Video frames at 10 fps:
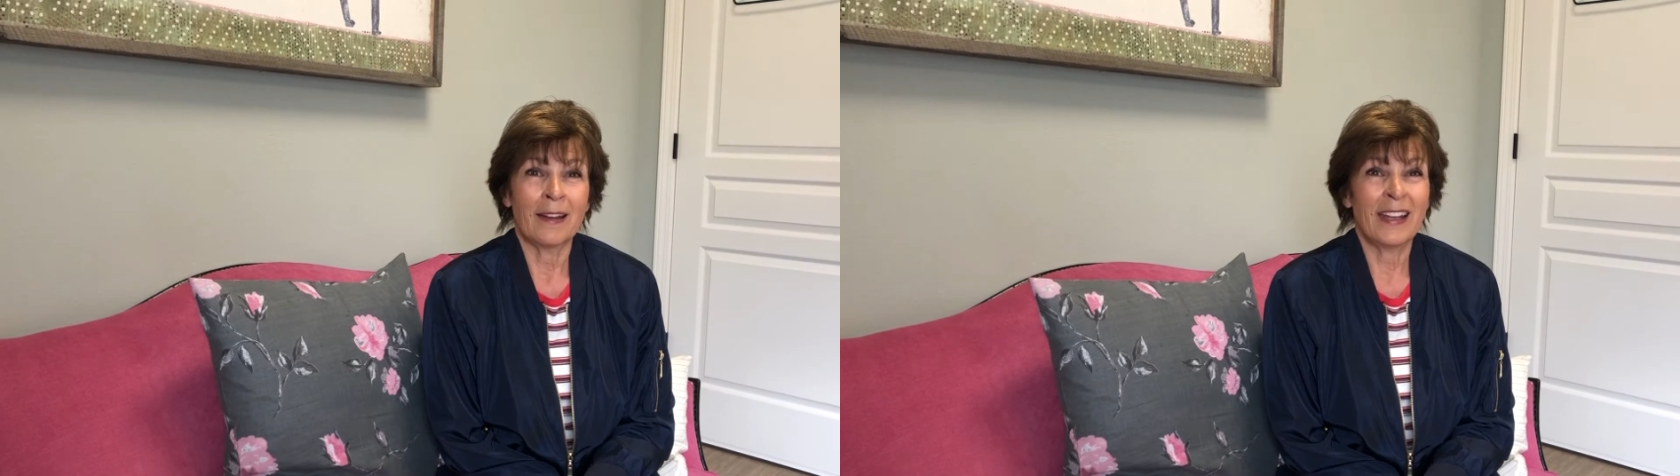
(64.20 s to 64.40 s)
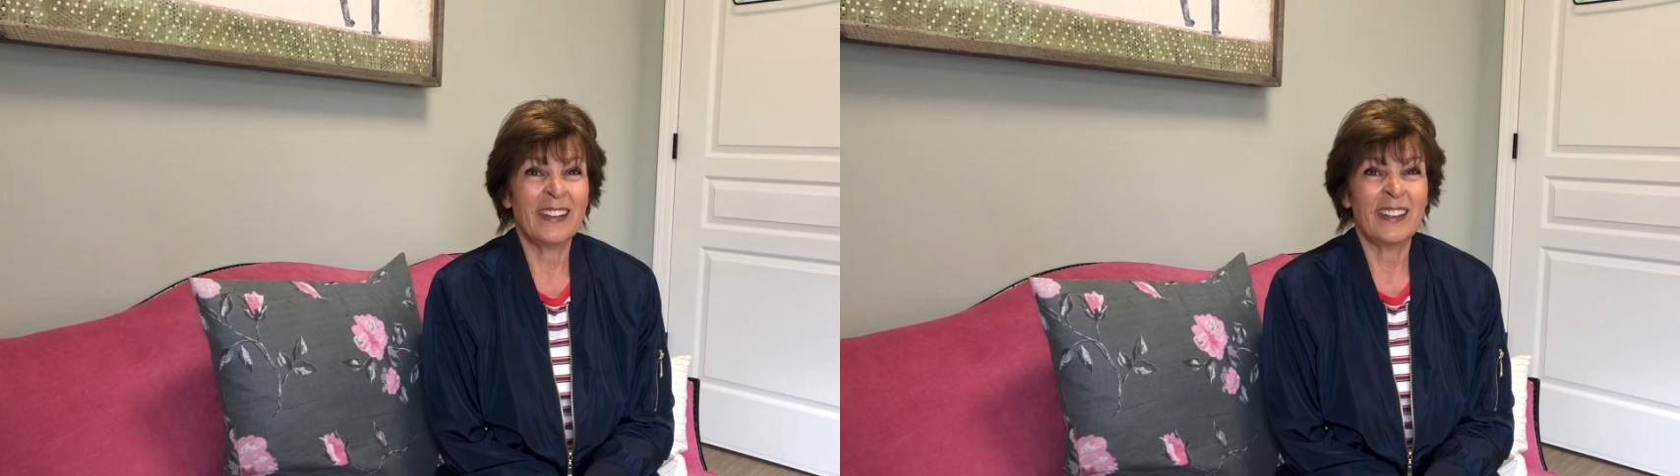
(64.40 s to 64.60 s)

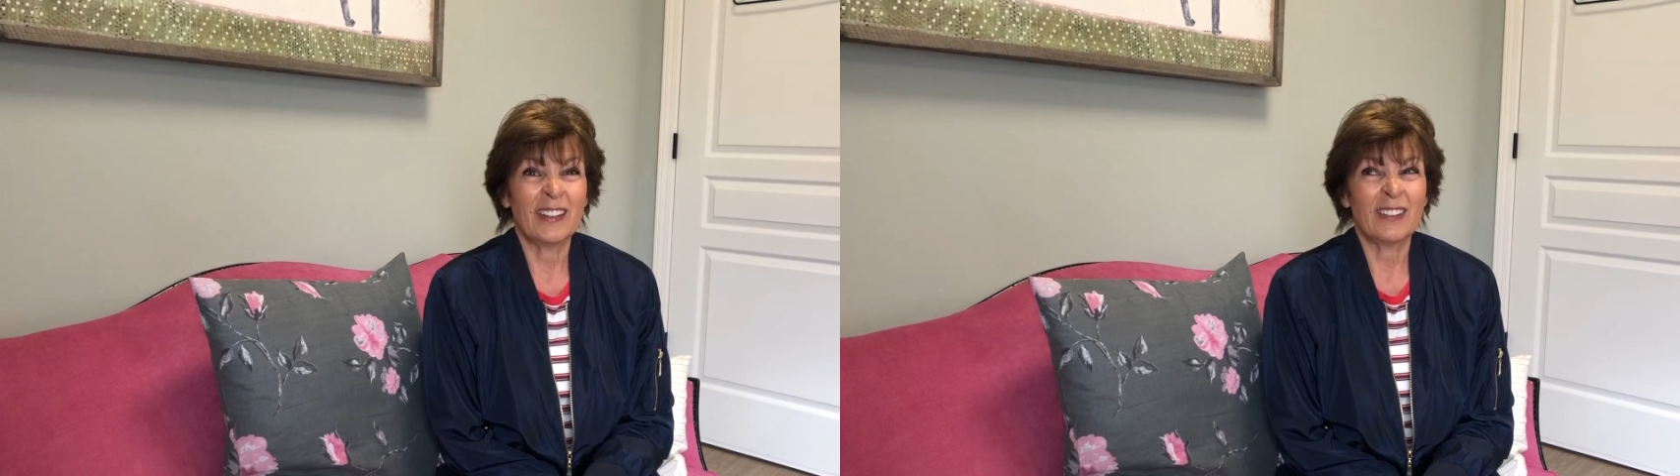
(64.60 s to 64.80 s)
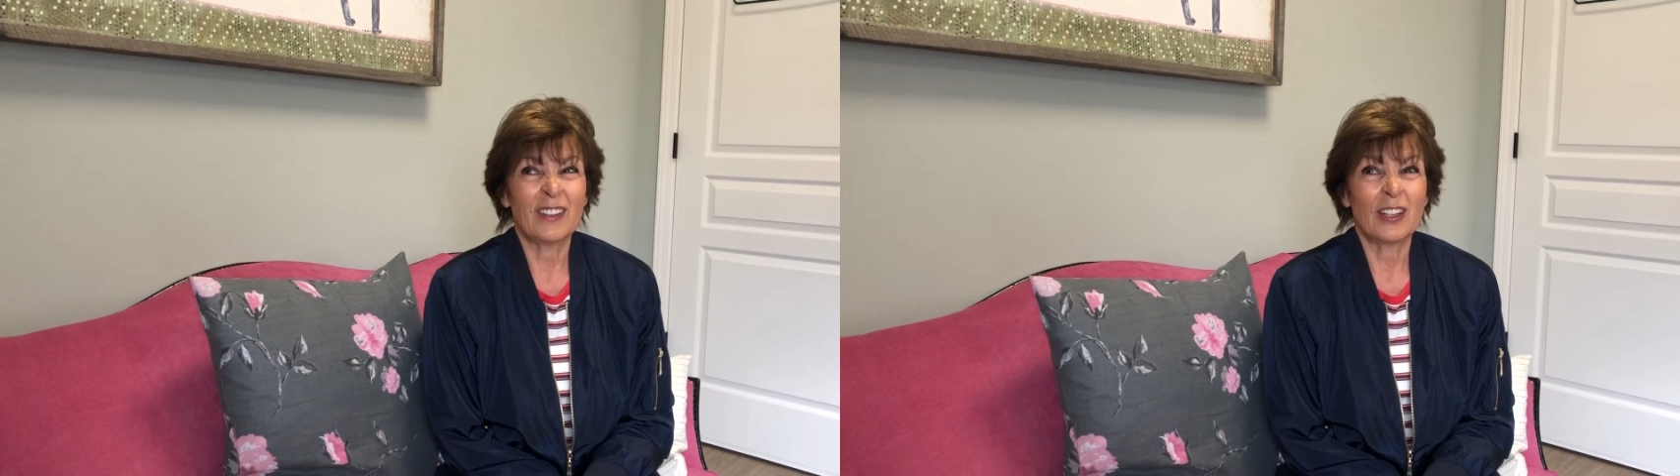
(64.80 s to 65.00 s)
I didn't
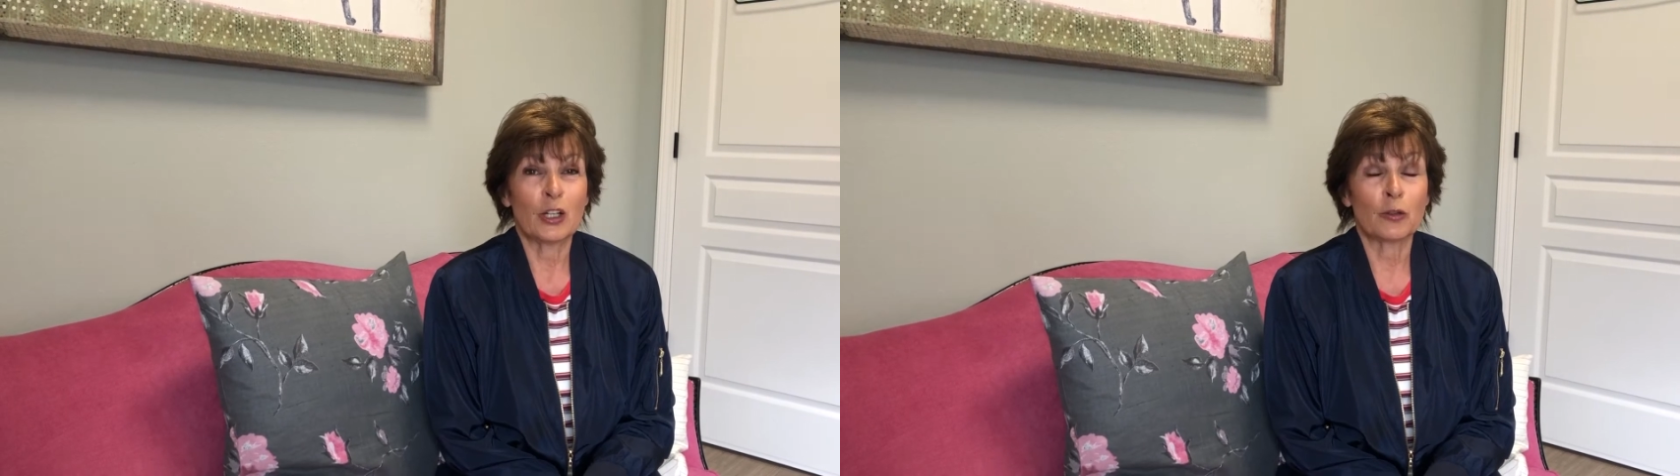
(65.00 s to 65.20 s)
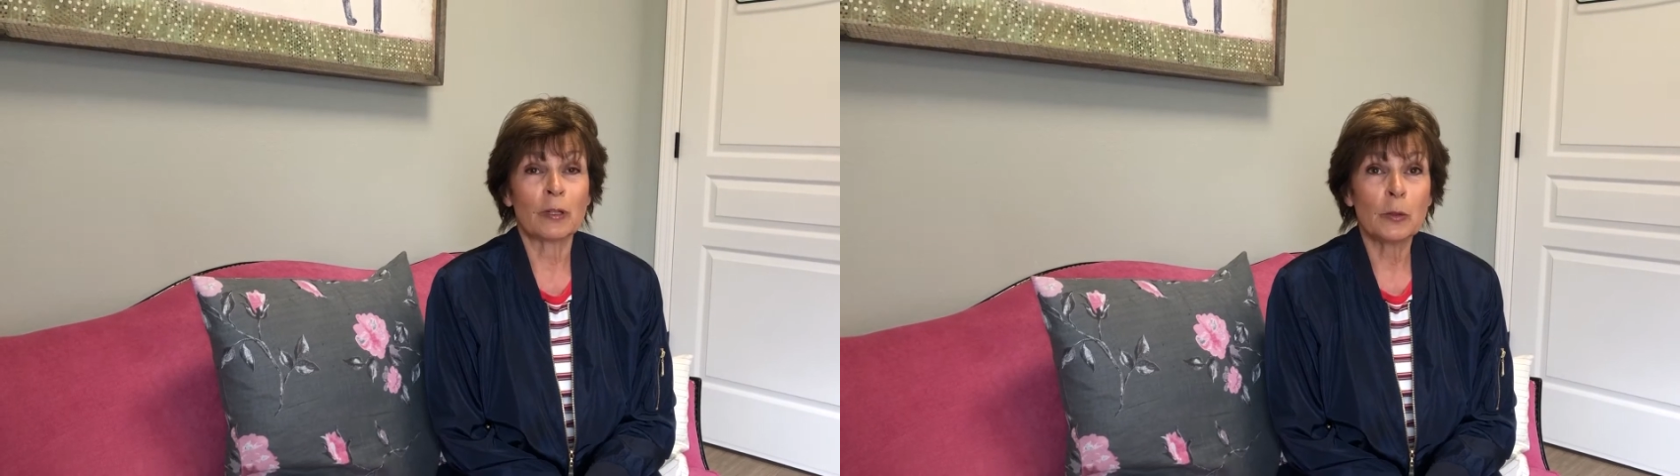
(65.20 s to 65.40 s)

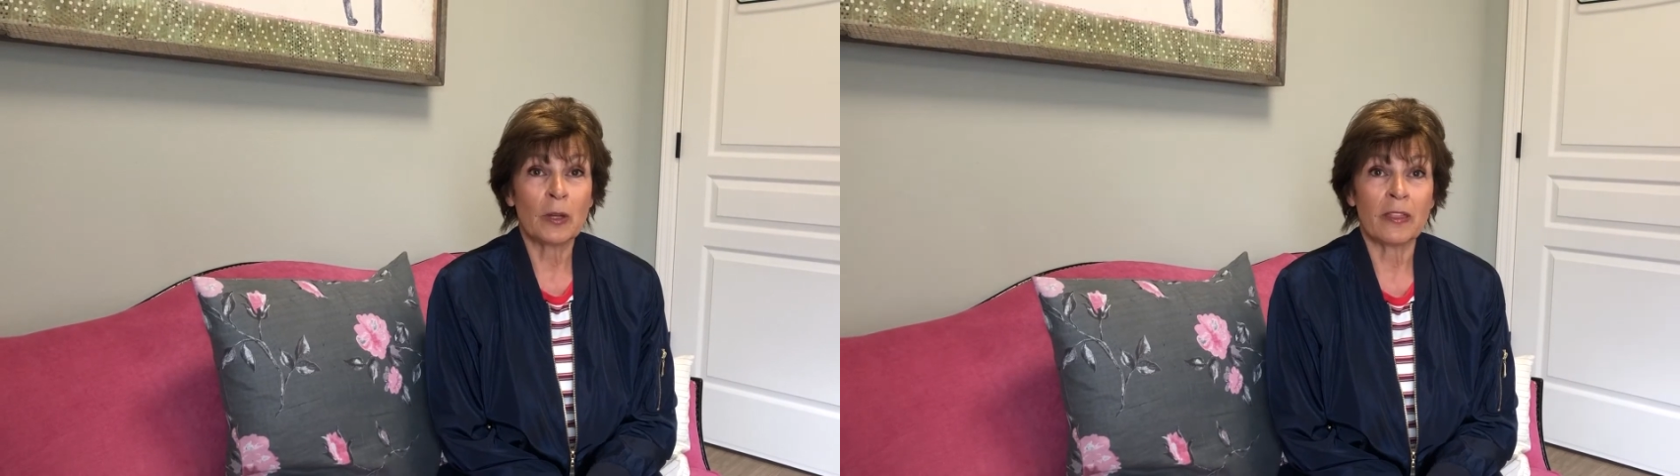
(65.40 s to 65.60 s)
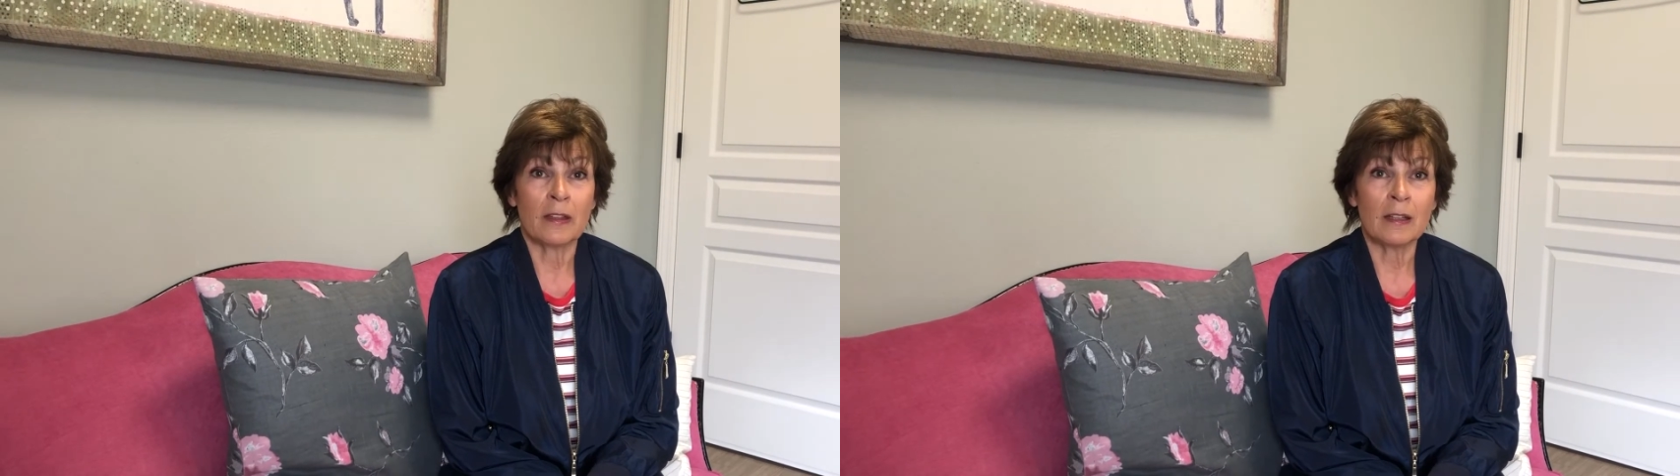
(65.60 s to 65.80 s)
agree
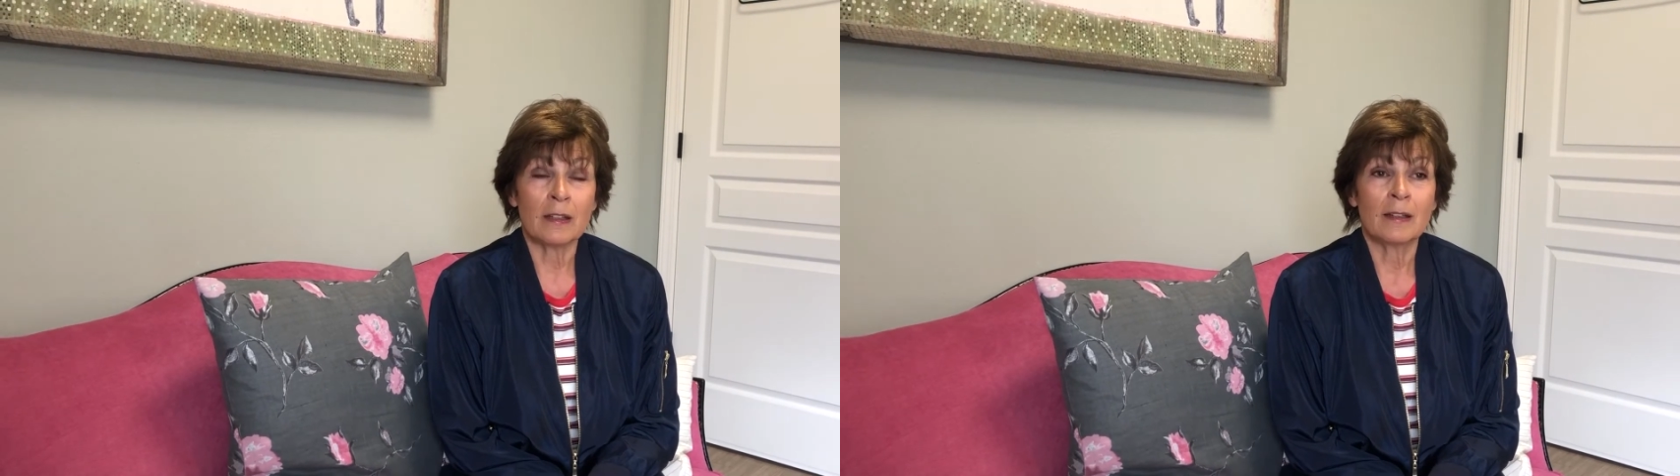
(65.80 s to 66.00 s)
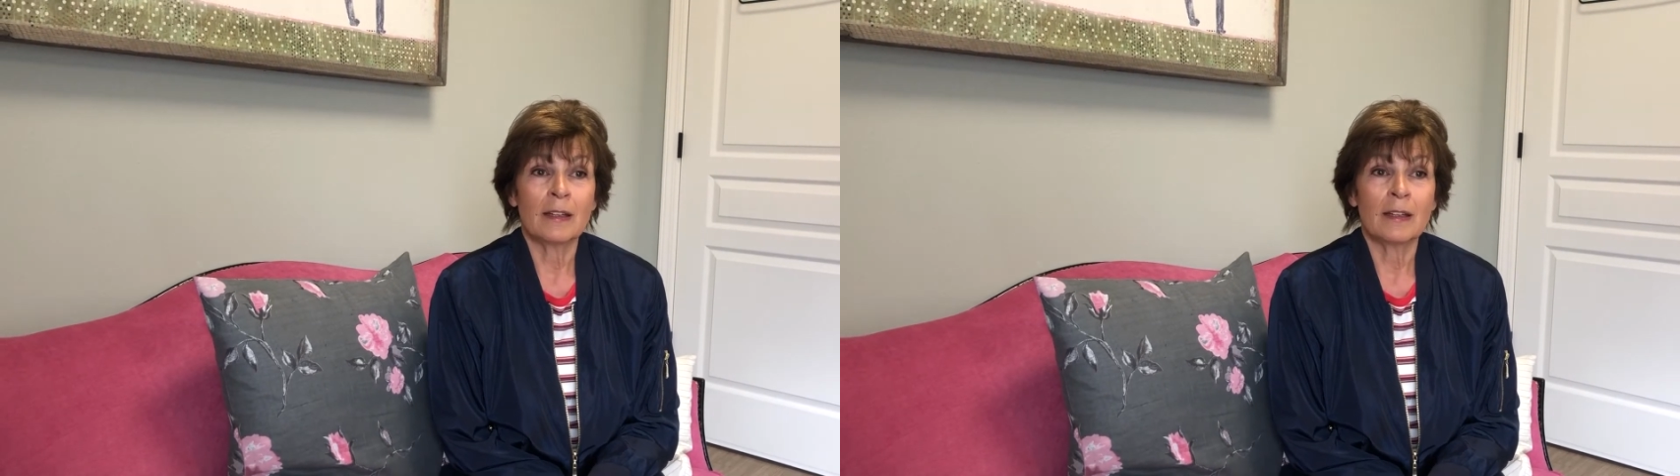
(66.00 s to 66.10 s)
with it.